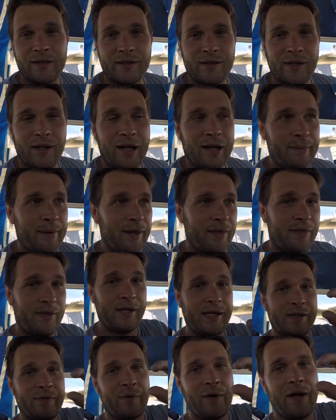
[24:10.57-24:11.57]
so I had about
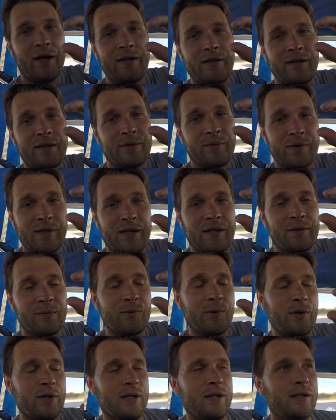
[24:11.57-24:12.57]
this far until it was
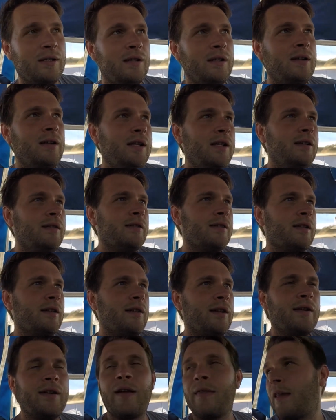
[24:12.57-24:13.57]
underwater. So
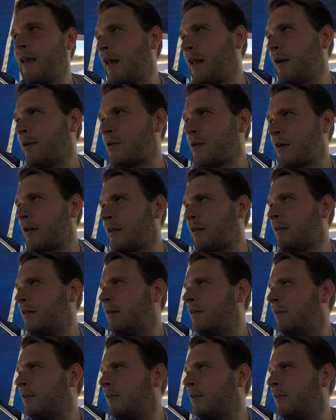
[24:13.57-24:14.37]
they're out there now trying to